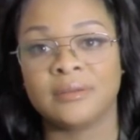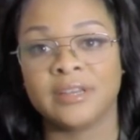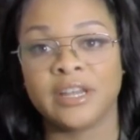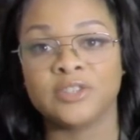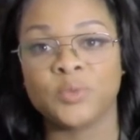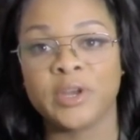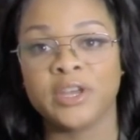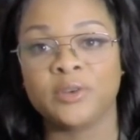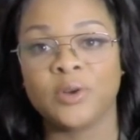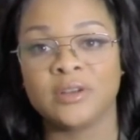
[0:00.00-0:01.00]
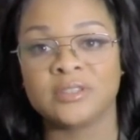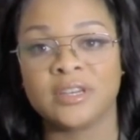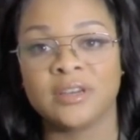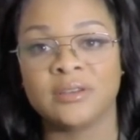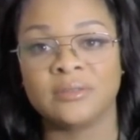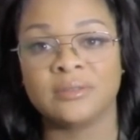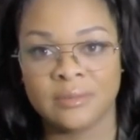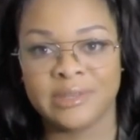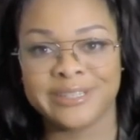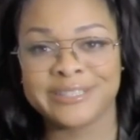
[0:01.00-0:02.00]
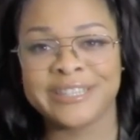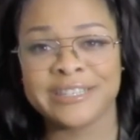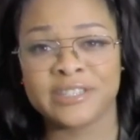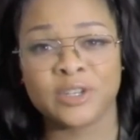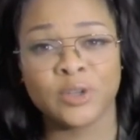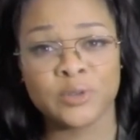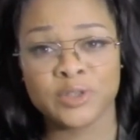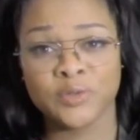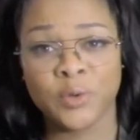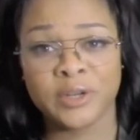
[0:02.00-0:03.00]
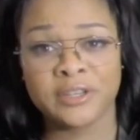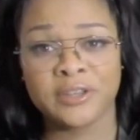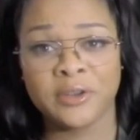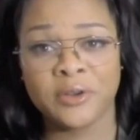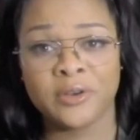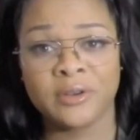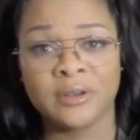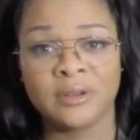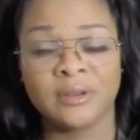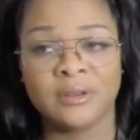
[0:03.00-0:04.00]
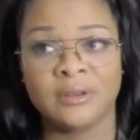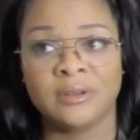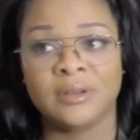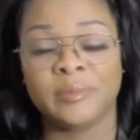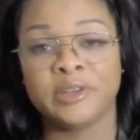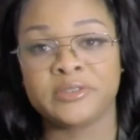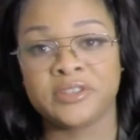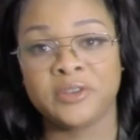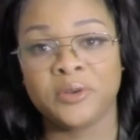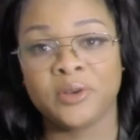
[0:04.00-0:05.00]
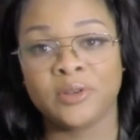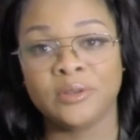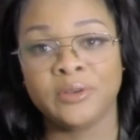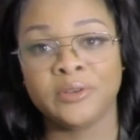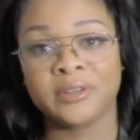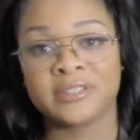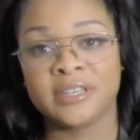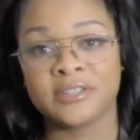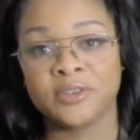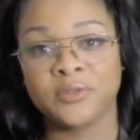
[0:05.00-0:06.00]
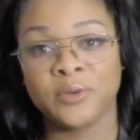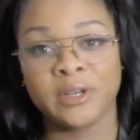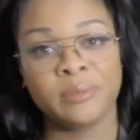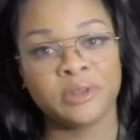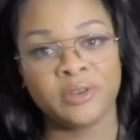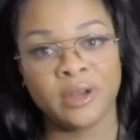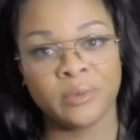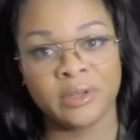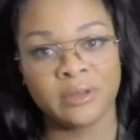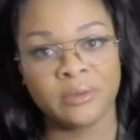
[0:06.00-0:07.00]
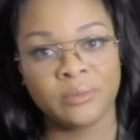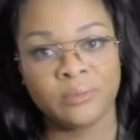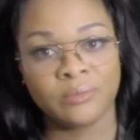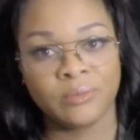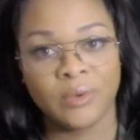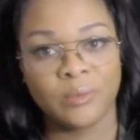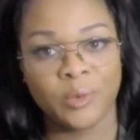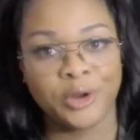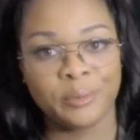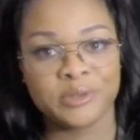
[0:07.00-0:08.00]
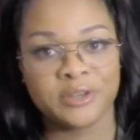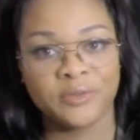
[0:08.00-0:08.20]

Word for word: And that's way across town because that's the closest 4D theater. I mean, there's a theater on Colonial that says they're 4D, but they're not really 100%